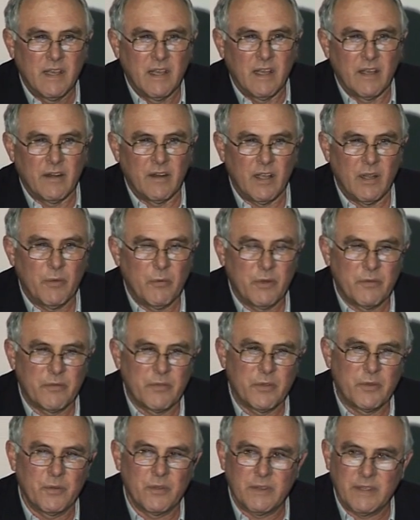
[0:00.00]
and I would have
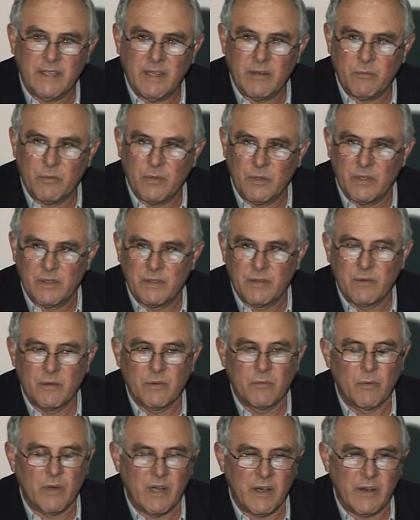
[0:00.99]
thought that would
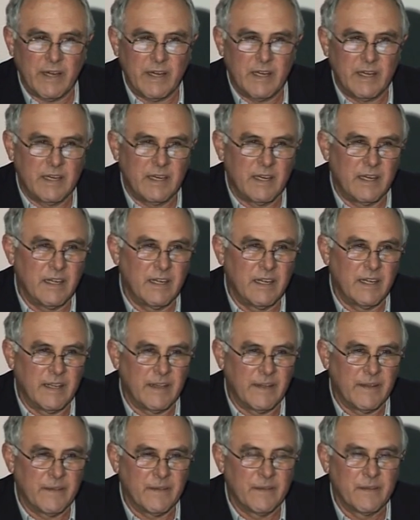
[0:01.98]
worry
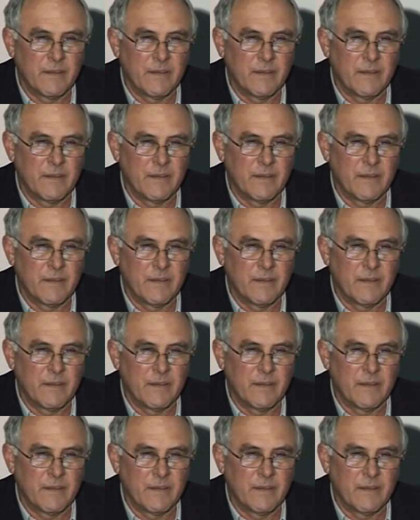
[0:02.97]
India